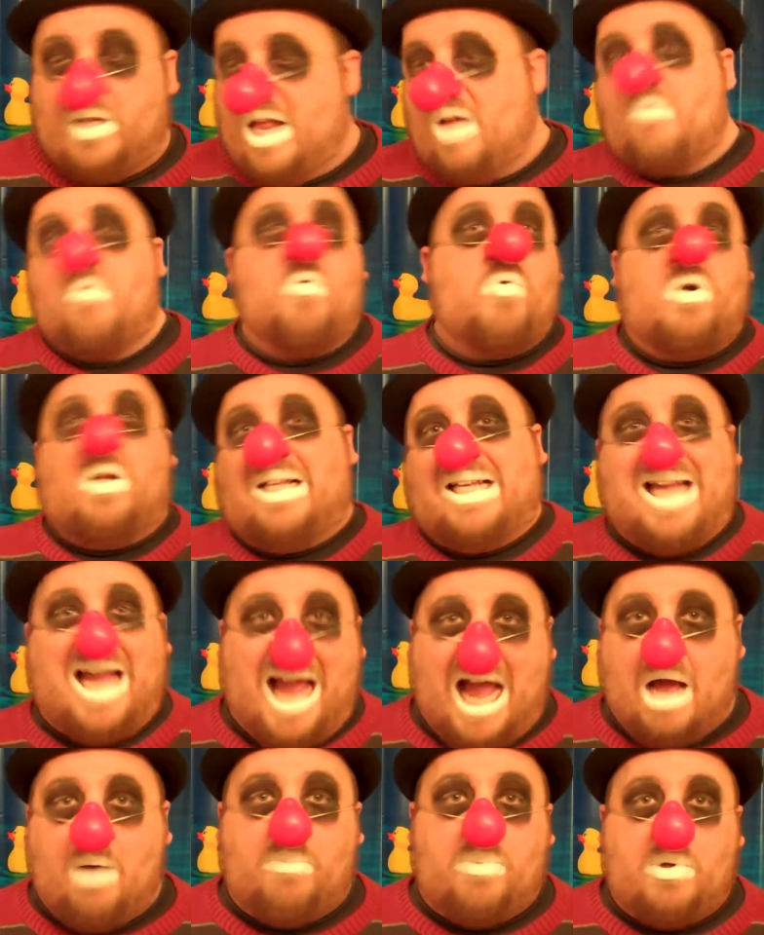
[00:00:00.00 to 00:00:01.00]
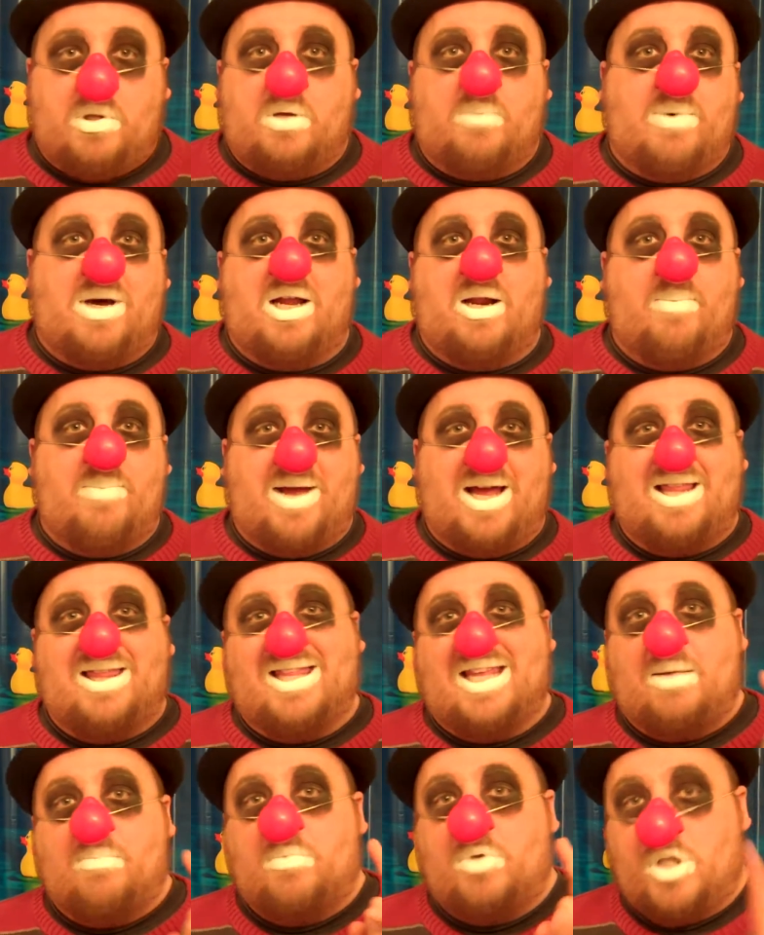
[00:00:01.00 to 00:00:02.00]
Never really happened about a
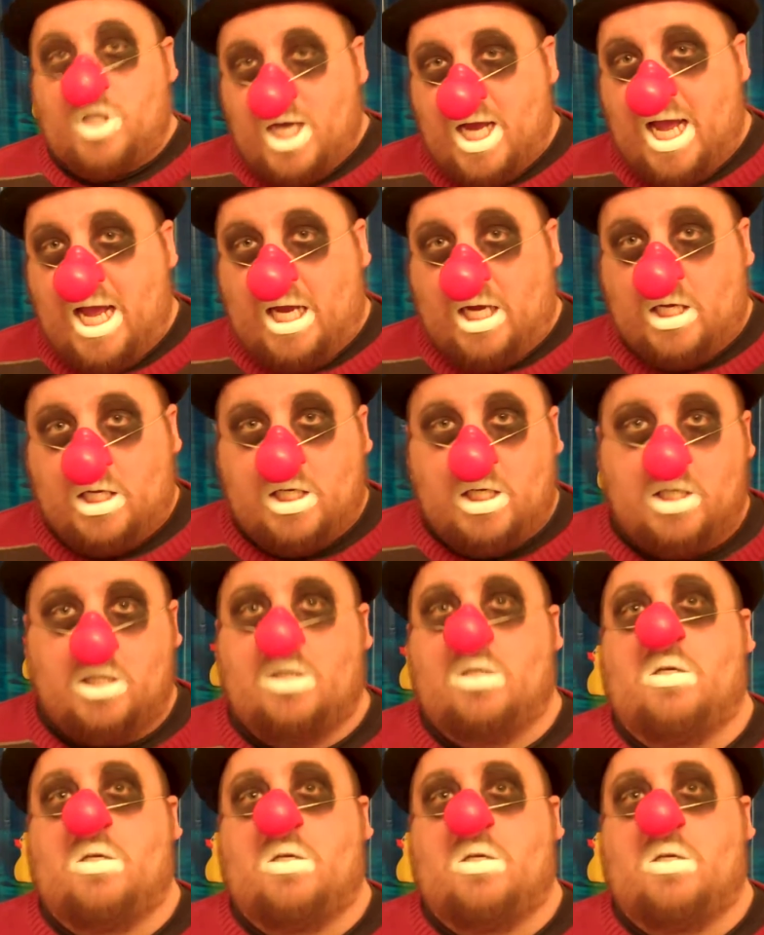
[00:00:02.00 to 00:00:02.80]
man named Jack.